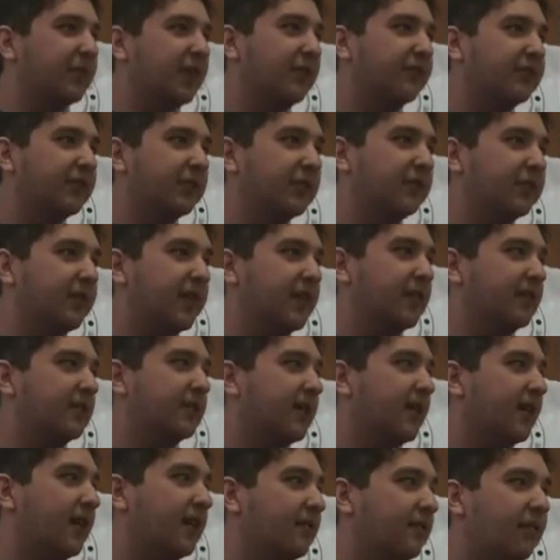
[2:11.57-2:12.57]
governor,
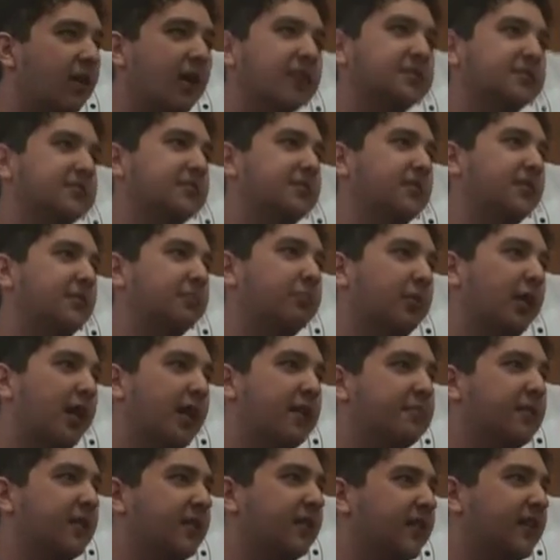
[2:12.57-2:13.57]
and I lost in the
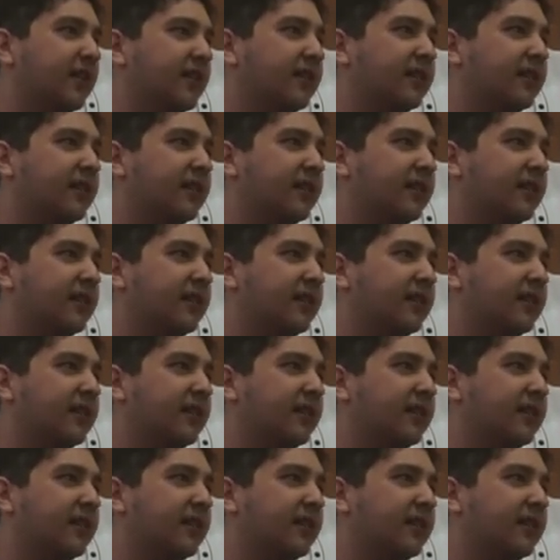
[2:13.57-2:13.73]
primary